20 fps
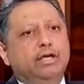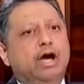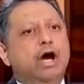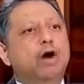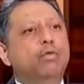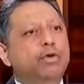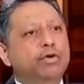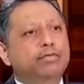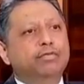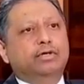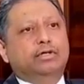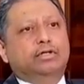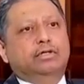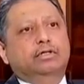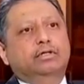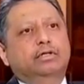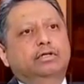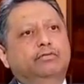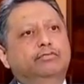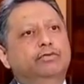
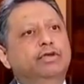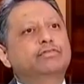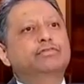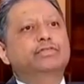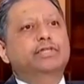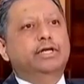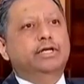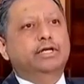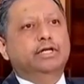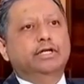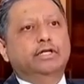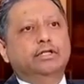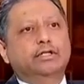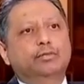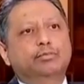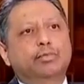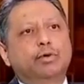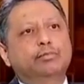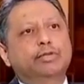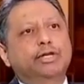However, we have said it
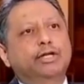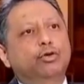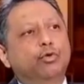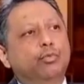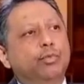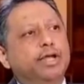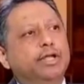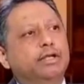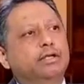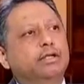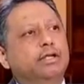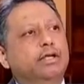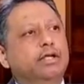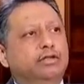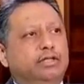in the public domain,